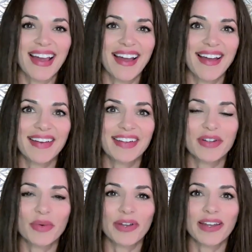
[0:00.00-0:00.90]
And
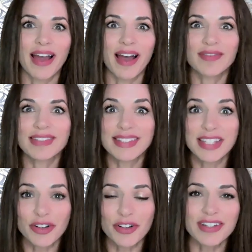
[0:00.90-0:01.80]
we have
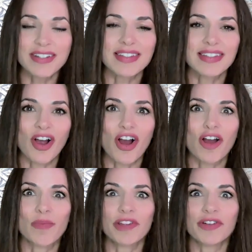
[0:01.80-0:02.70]
Sirius,
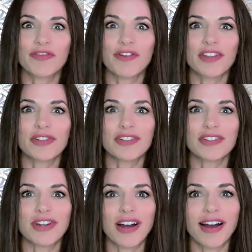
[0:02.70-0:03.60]
our mother-father
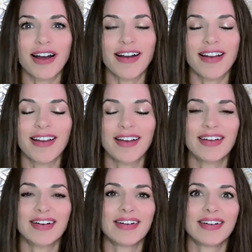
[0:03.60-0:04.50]
star,
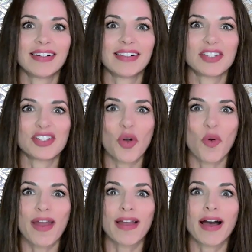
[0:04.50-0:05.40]

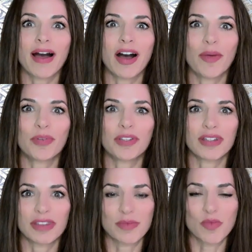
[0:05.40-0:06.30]
showing up
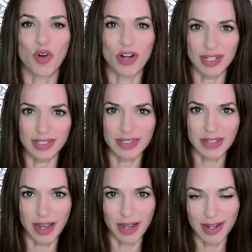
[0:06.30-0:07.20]
in the morning
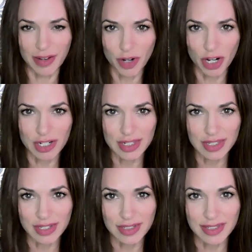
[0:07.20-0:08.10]
sky. I've already
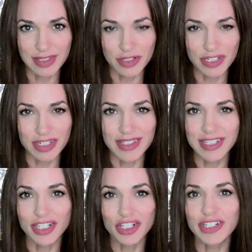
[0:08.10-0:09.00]
seen Sirius
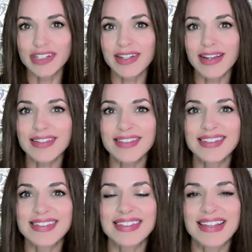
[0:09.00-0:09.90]
here in
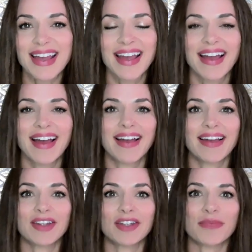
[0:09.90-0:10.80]
Texas,
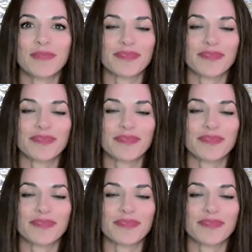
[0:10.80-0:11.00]
and